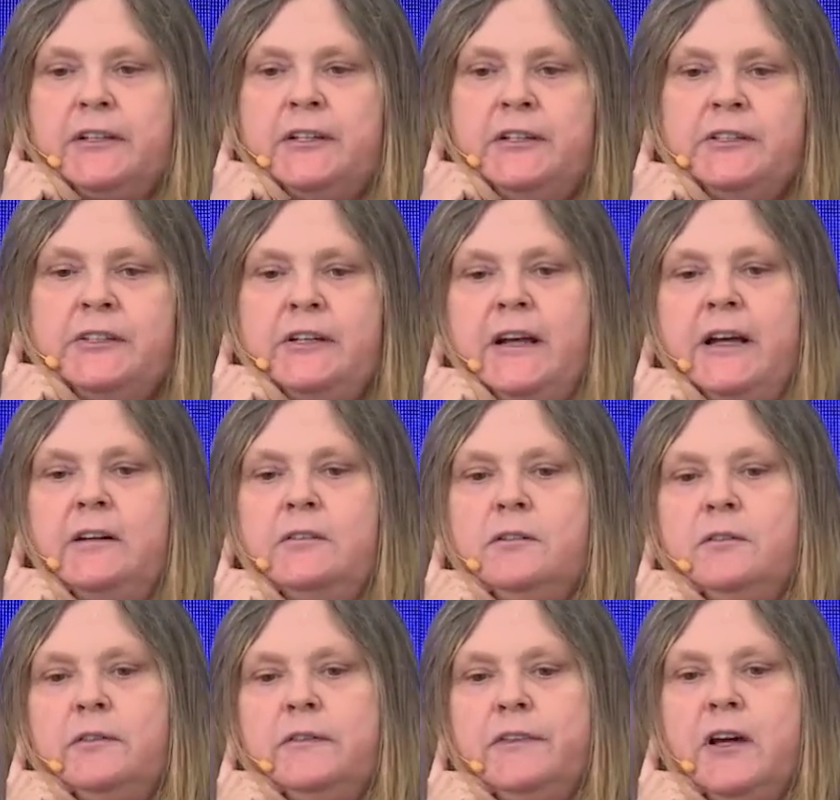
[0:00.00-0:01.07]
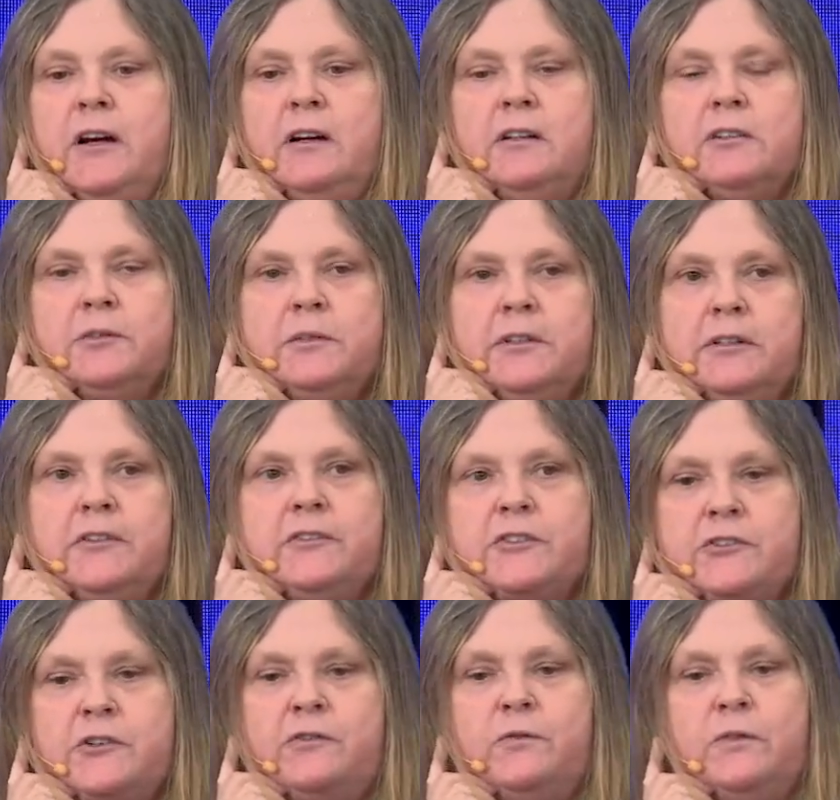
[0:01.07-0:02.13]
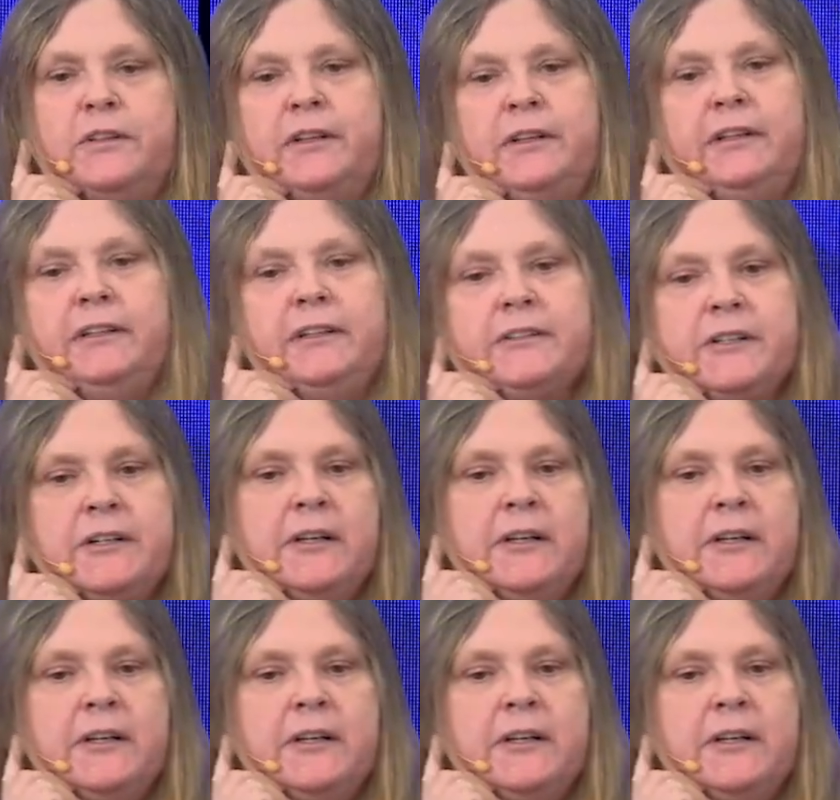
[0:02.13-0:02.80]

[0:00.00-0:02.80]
kitted out with the hardware and software needed